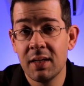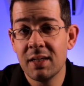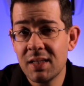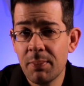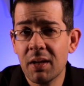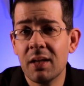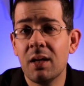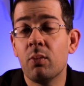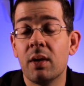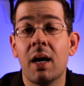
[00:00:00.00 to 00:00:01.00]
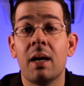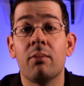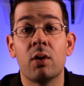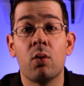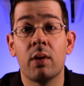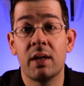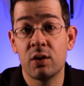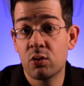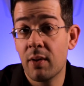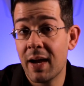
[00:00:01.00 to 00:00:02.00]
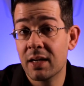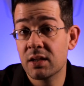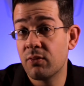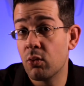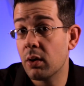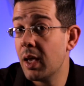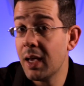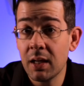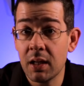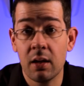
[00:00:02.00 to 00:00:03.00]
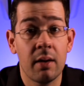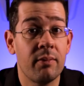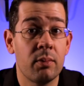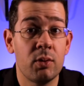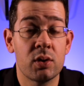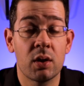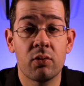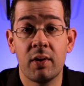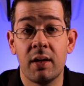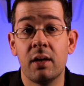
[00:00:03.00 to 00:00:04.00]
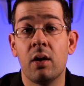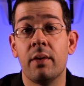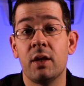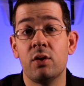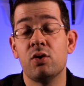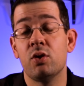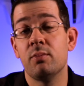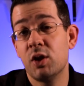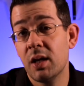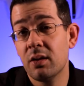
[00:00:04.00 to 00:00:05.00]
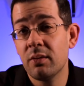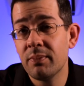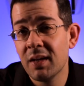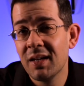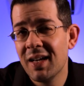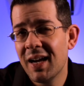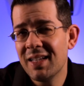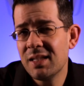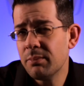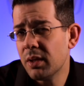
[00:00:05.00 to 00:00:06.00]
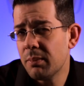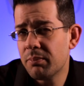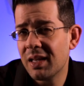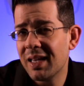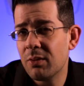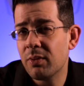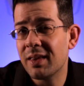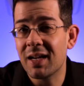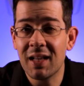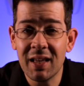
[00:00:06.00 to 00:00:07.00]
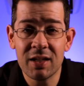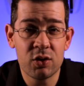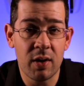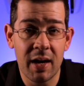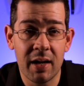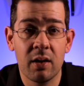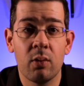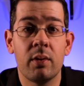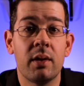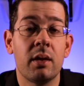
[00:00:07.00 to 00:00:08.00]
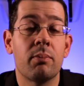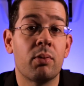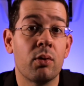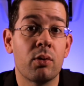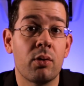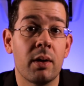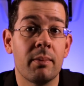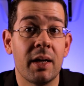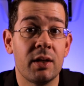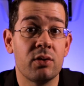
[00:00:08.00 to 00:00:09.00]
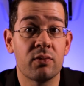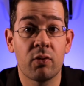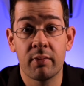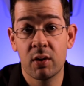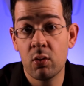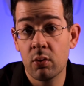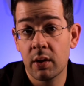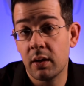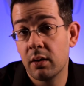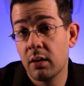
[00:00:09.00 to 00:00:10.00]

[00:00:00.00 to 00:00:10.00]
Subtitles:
Typically, when I am recording tracks for any of the music created on the YouTube channel, I simply play with a click track within the program I use for recording.